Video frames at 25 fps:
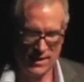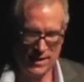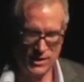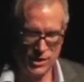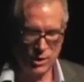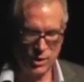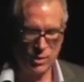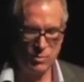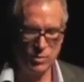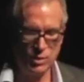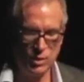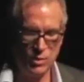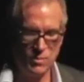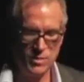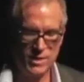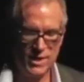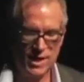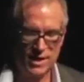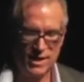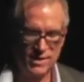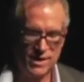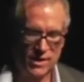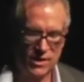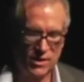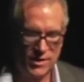And Jerry Bloom
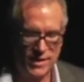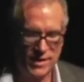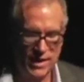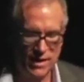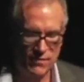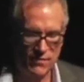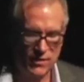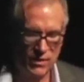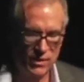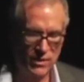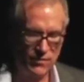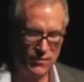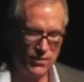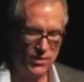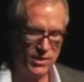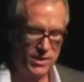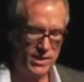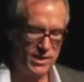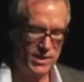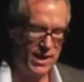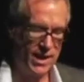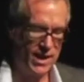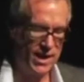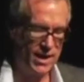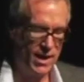says that on that very
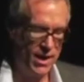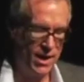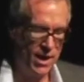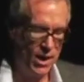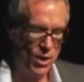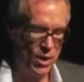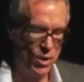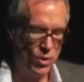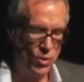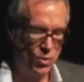first day,